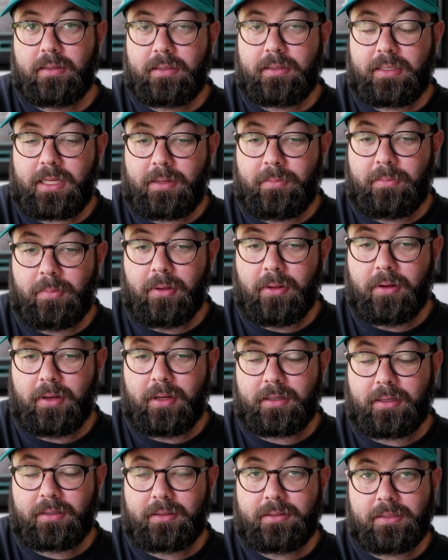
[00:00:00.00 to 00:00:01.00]
Team
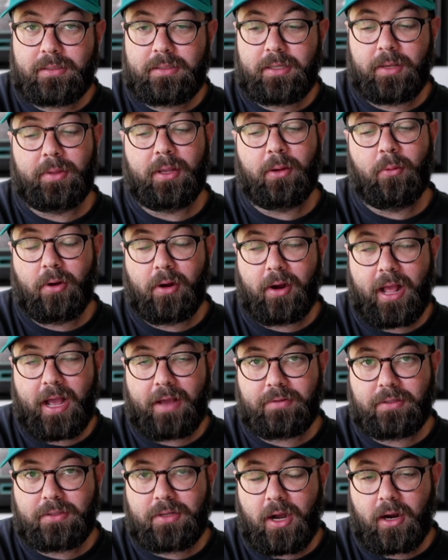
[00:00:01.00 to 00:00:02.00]
building is something we're going to have
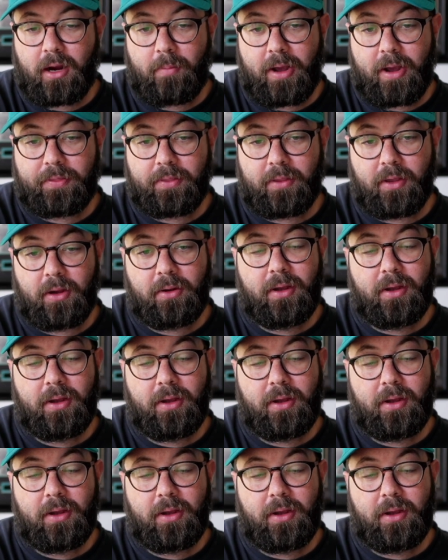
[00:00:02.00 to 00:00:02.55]
to talk about, though,